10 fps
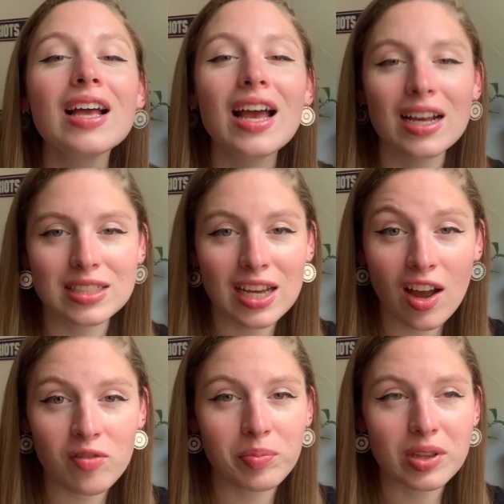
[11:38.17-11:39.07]
And I
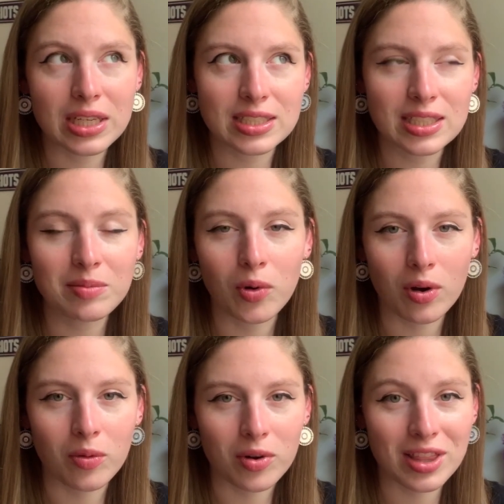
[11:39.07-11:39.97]
have plenty
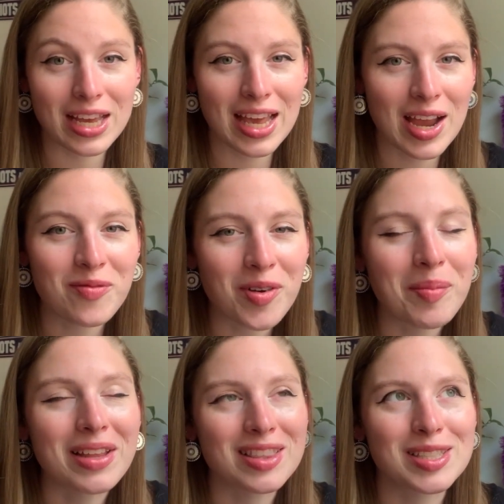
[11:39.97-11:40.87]
more where they came
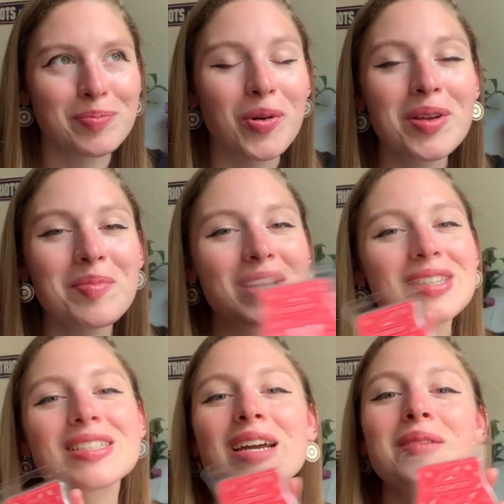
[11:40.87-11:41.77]
from at this point
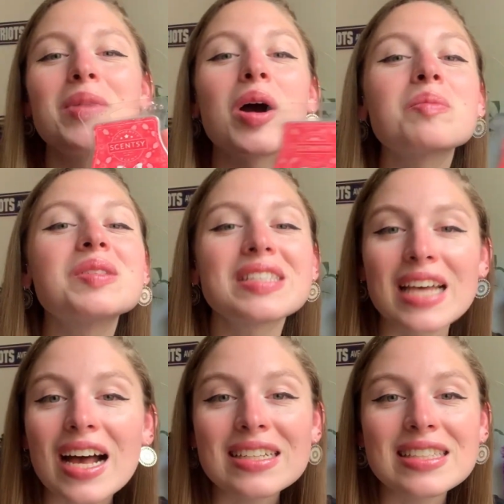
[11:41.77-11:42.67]
because I am
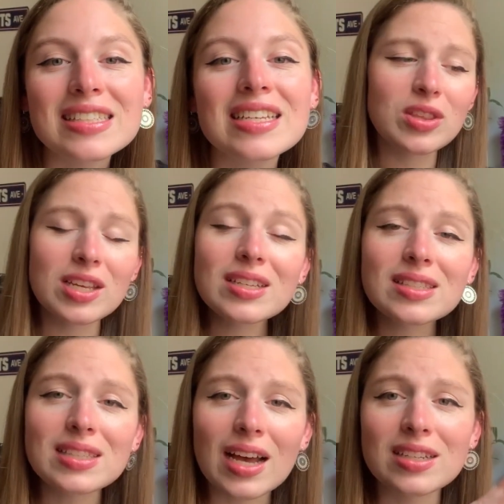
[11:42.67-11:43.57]
obsessed. This
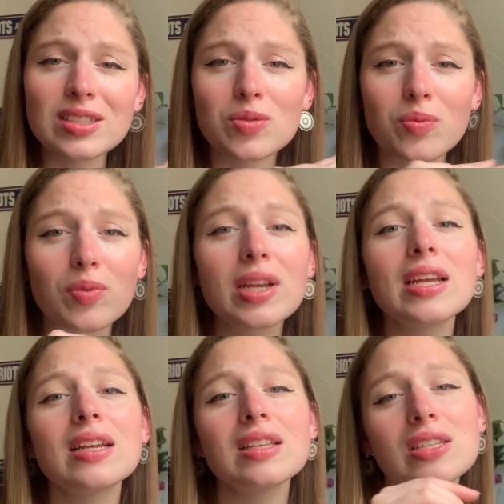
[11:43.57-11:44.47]
scent is
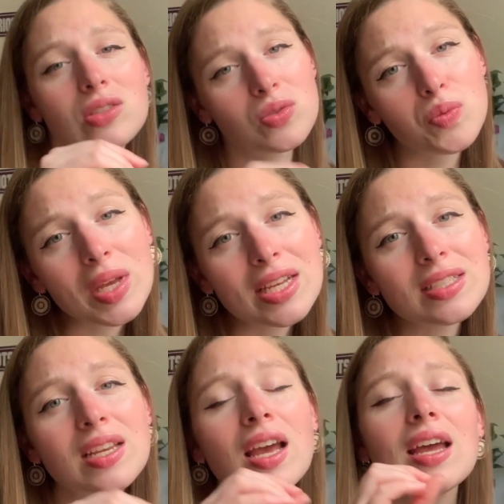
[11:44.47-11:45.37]
really
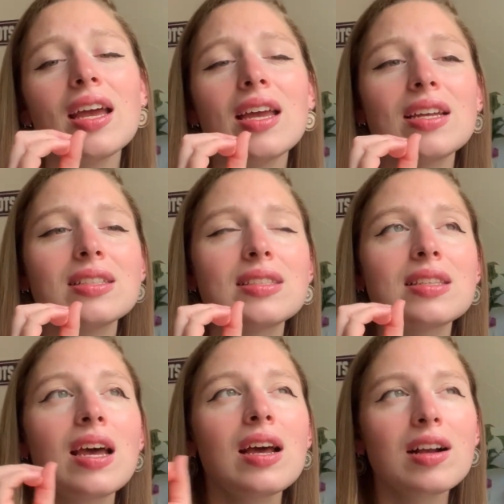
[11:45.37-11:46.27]
sweet. It's
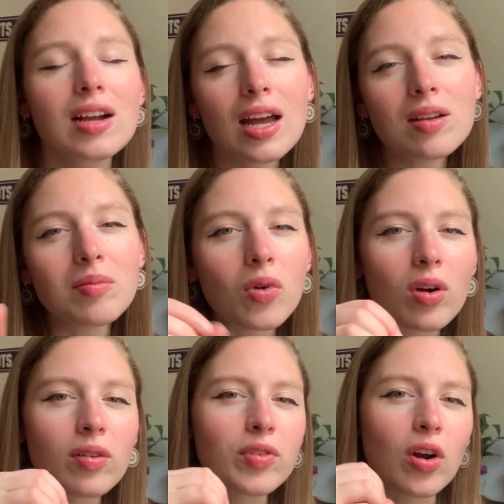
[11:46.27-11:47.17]
kind of
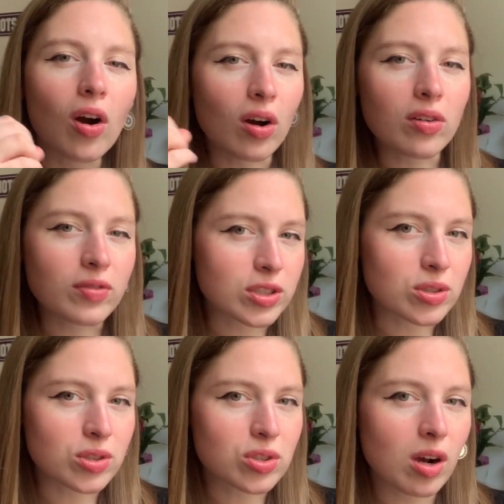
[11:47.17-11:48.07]
more of your
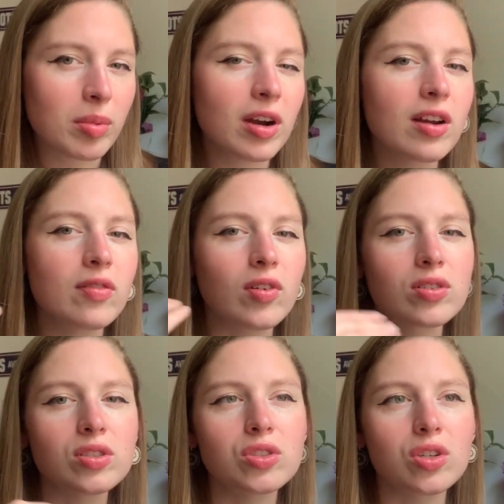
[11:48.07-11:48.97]
artificial strawberry
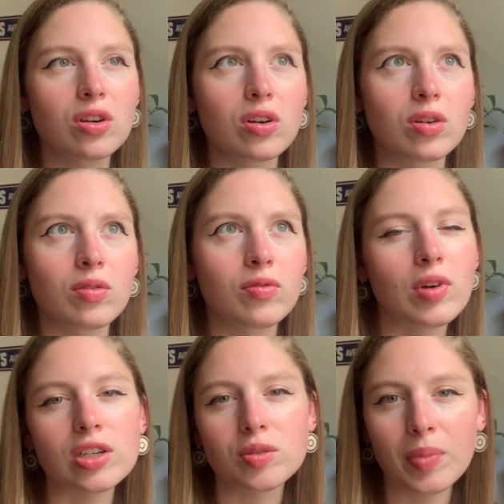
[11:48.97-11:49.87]
versus your
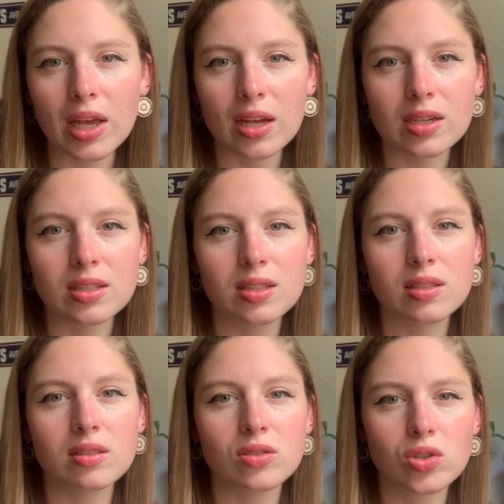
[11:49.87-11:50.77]
fresh picked
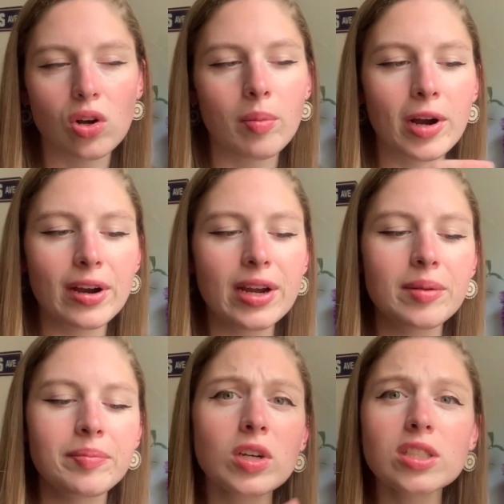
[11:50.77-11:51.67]
strawberry,
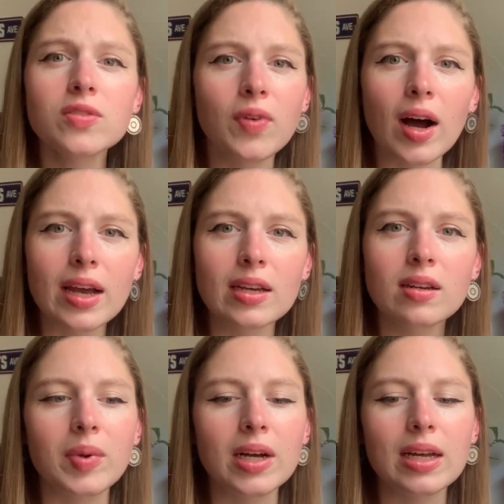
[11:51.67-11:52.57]
which is fine,
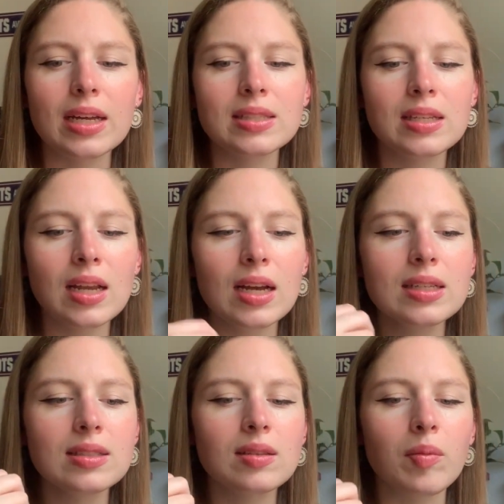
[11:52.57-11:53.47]
but it's a nice,